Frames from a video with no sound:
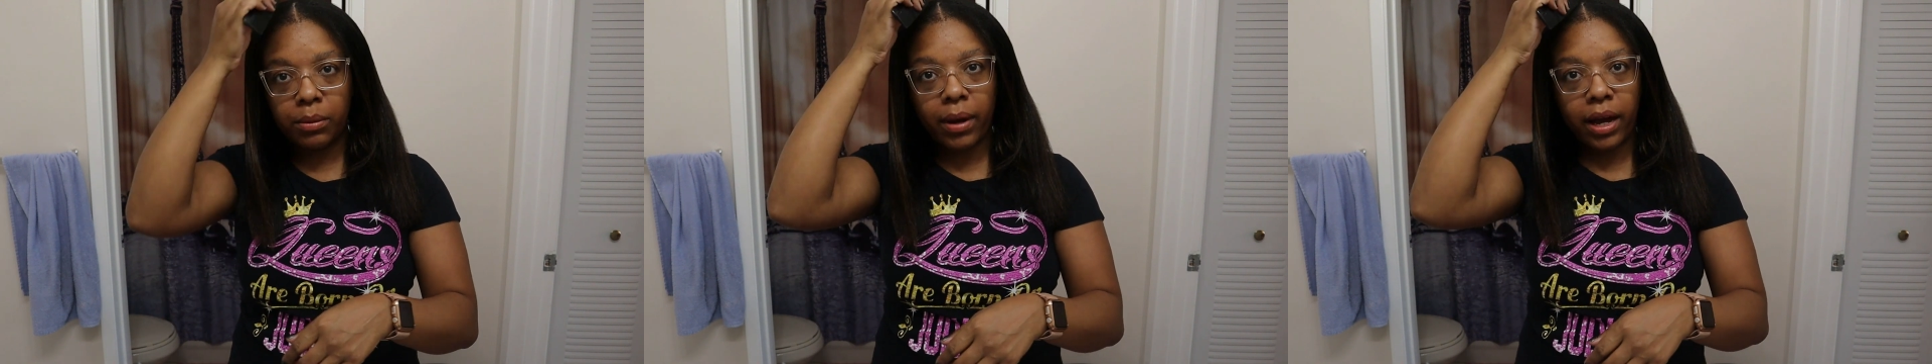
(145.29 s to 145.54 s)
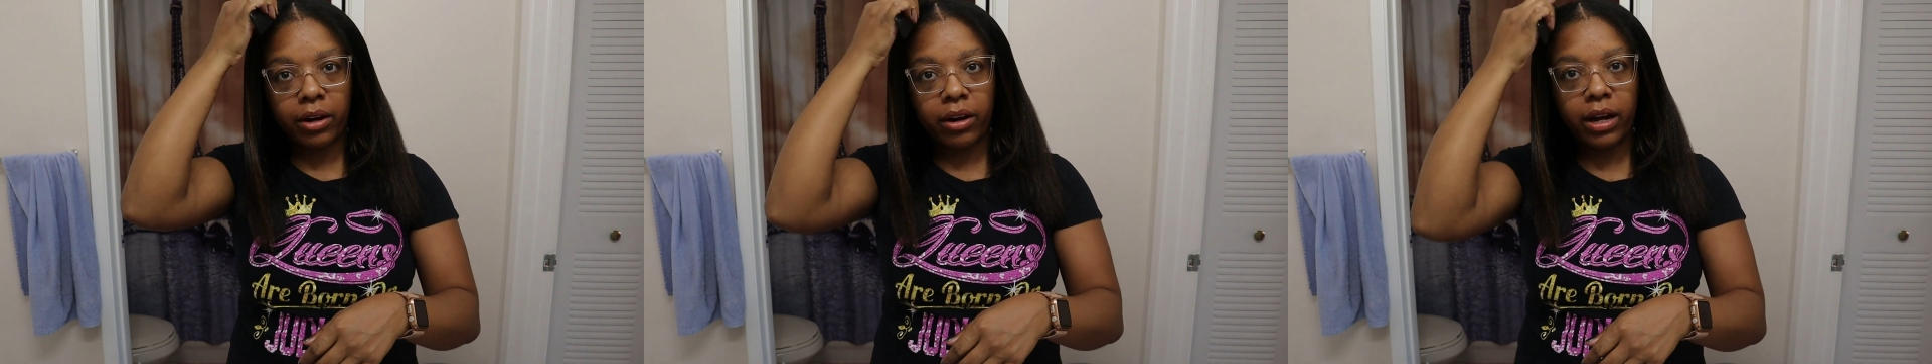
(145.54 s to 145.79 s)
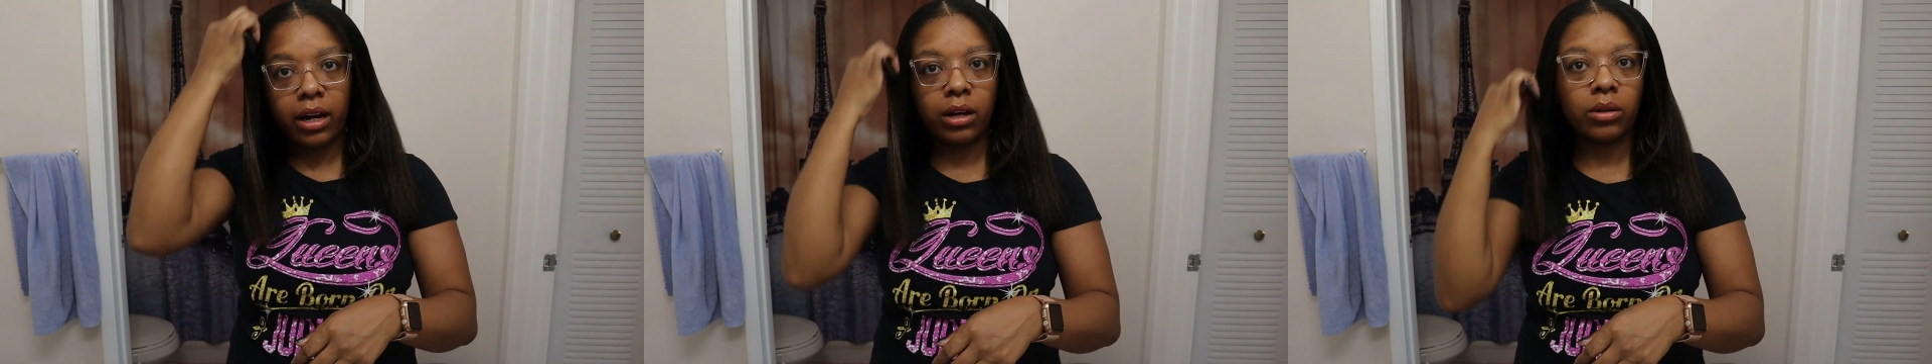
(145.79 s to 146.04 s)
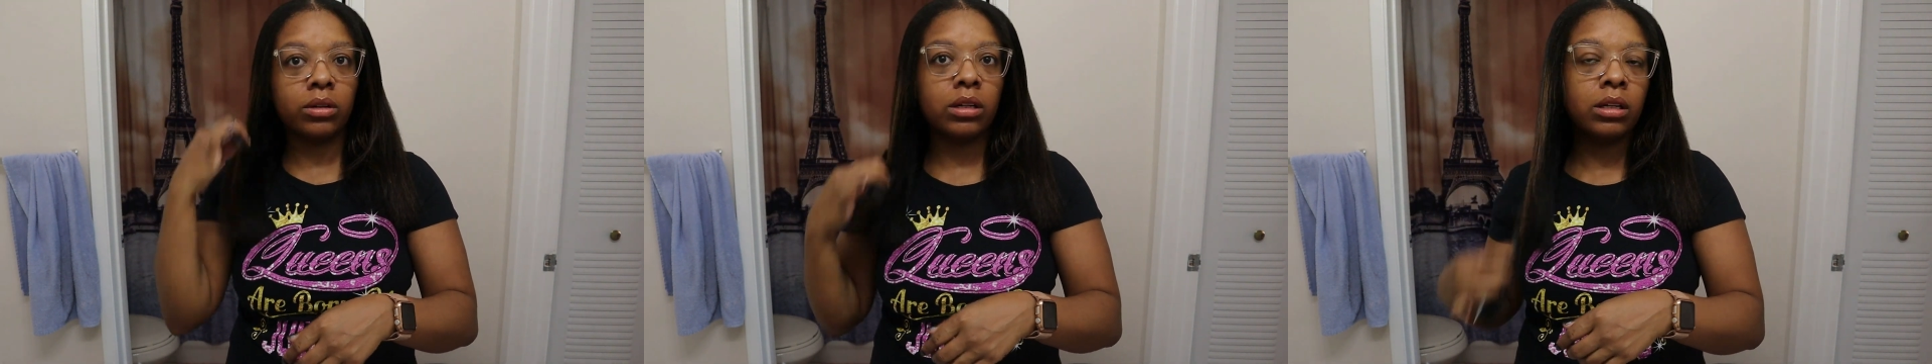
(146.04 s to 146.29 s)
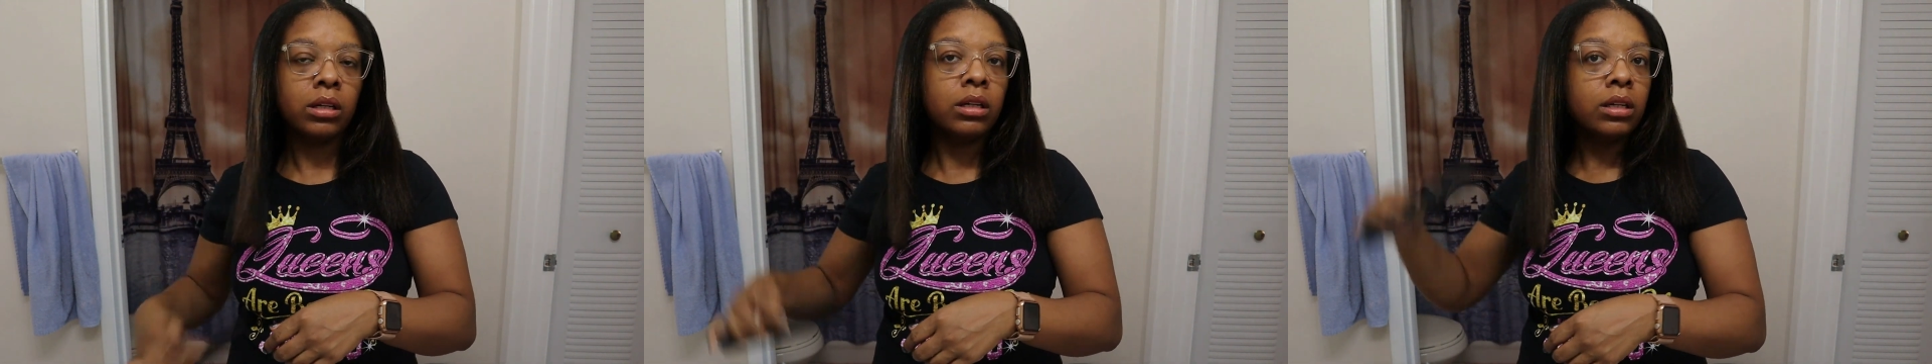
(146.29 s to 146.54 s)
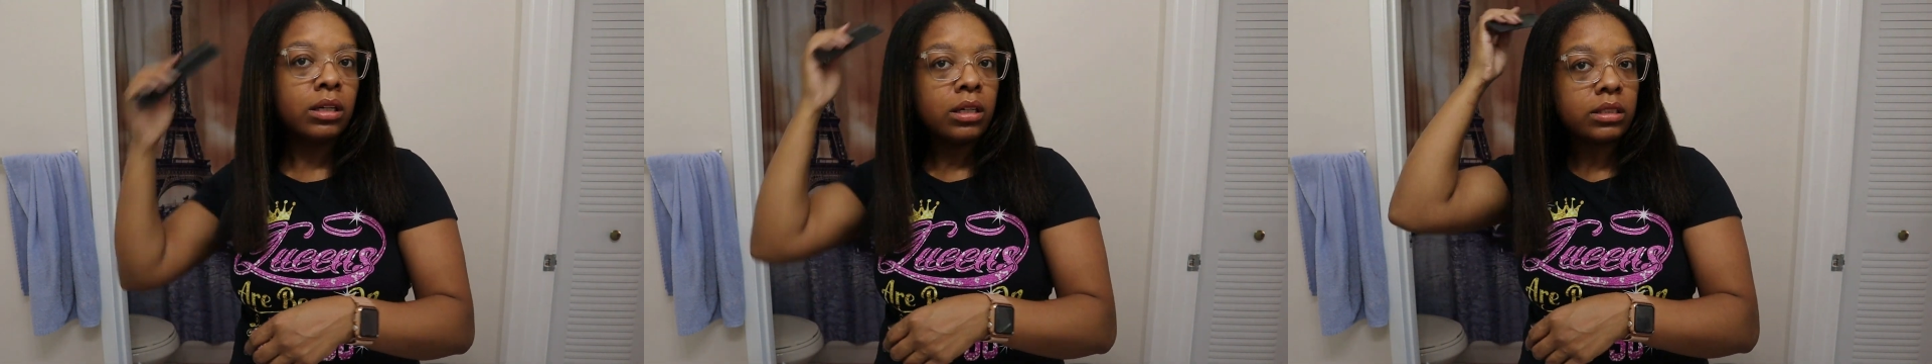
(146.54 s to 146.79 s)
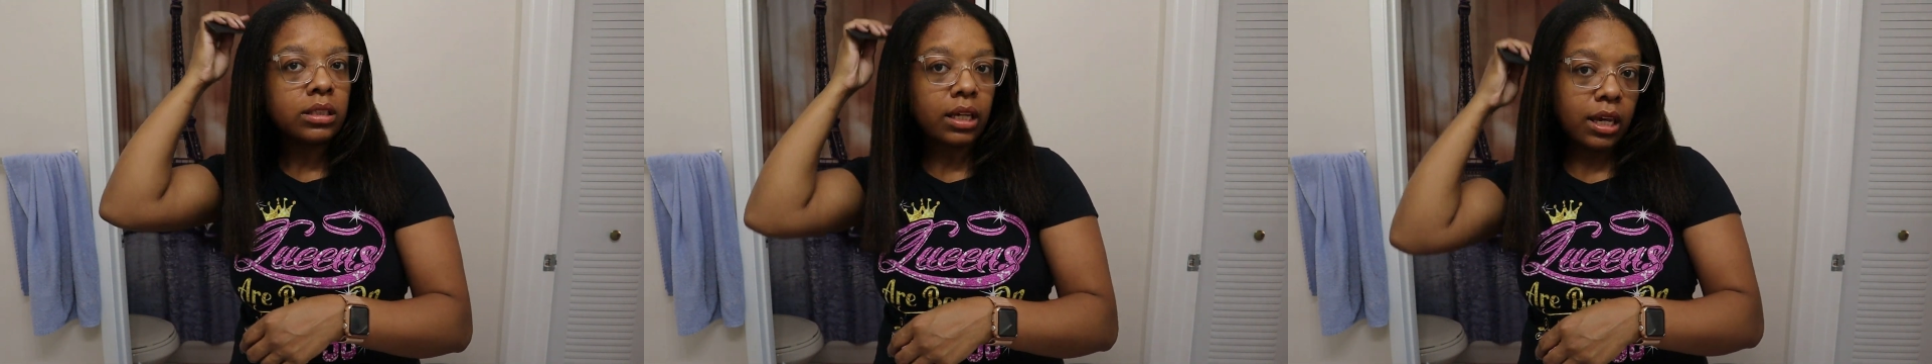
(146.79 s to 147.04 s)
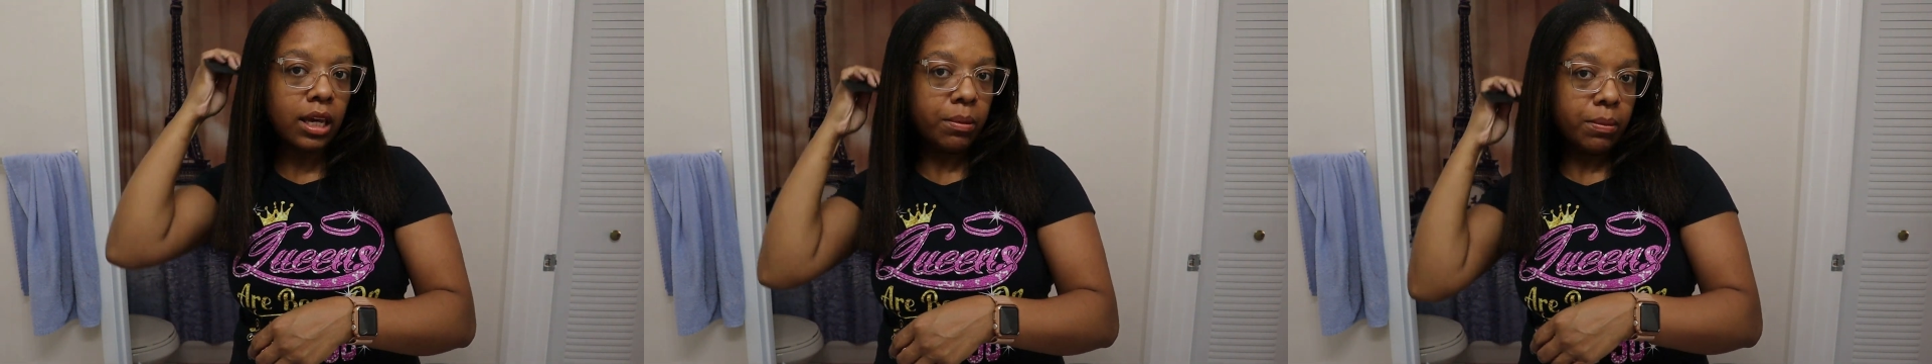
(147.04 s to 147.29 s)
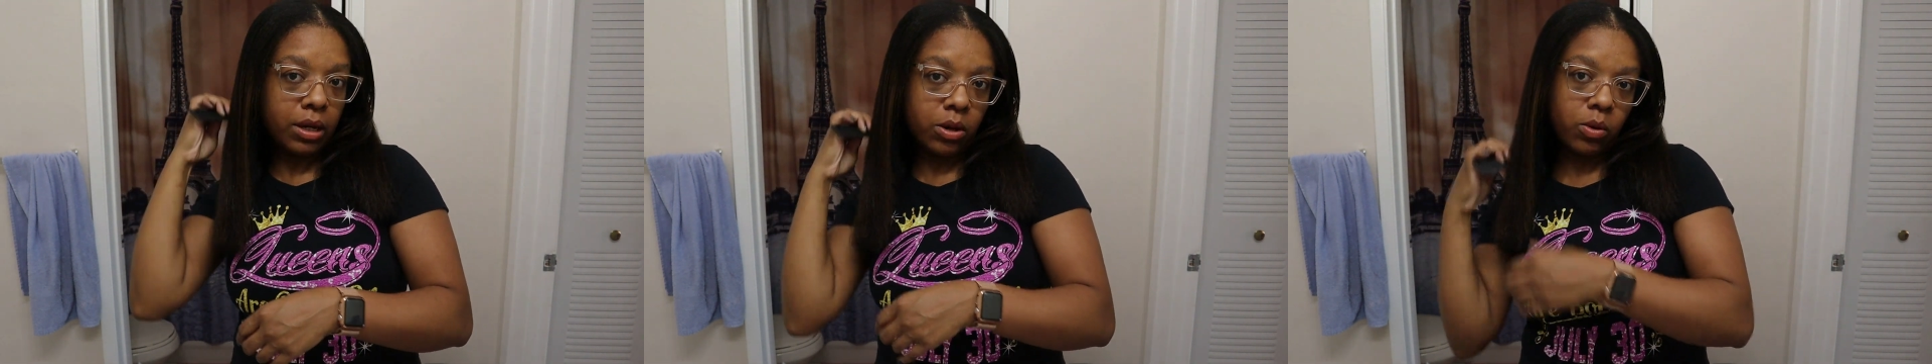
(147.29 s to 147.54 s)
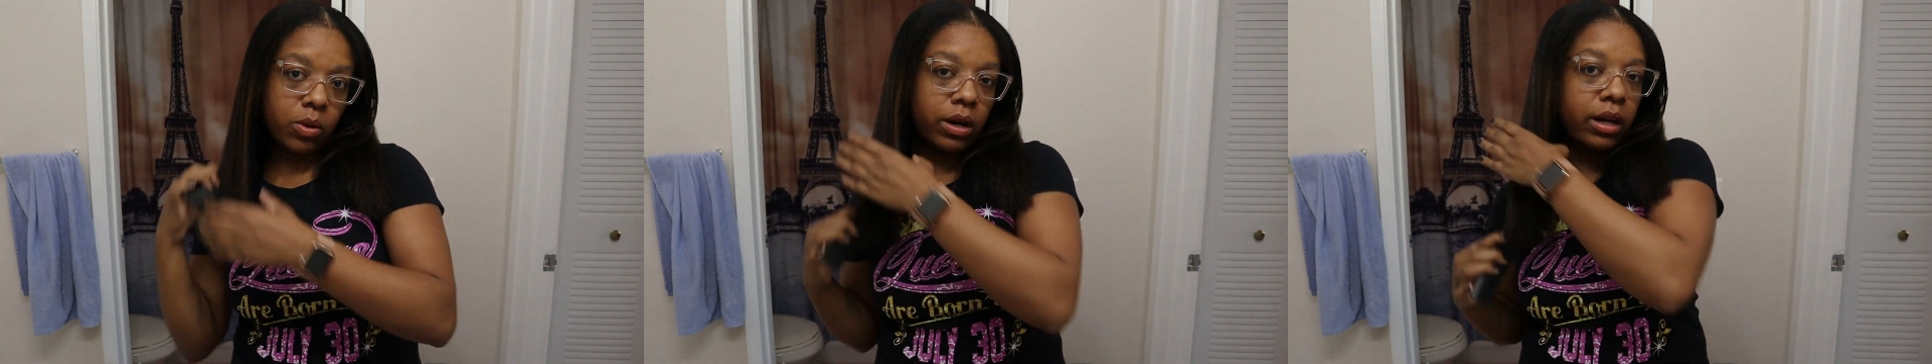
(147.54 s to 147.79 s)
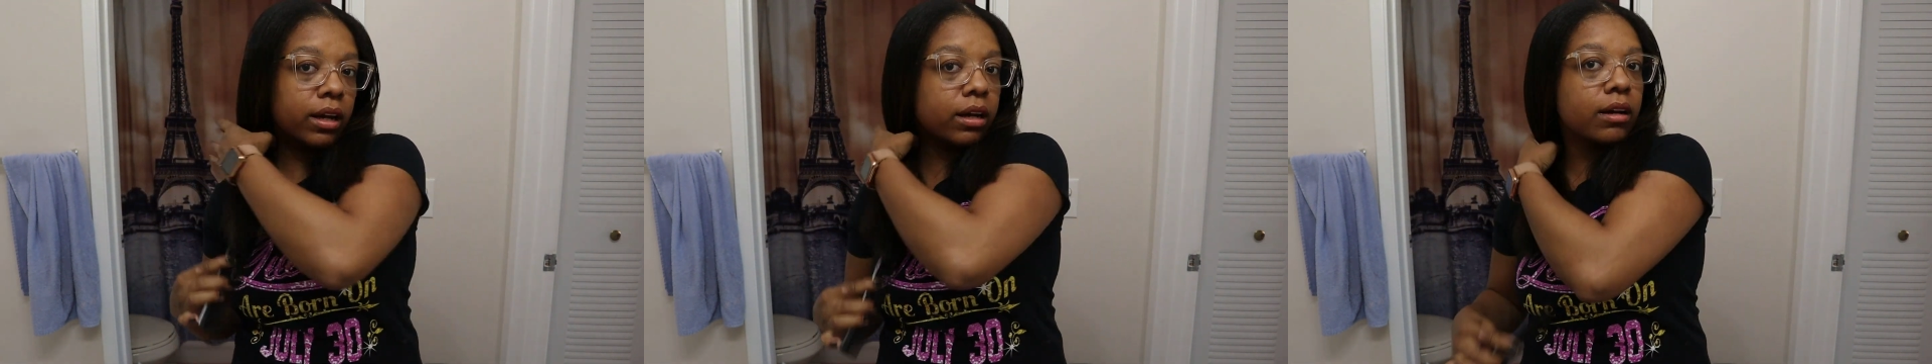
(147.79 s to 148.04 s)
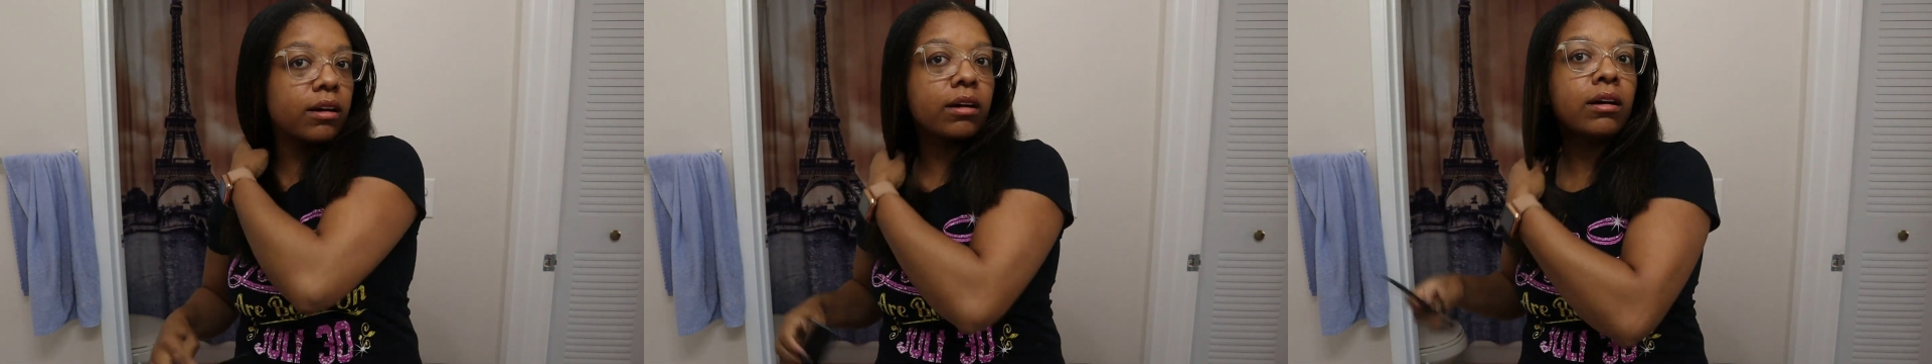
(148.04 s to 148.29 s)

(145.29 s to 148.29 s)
the background to keep me going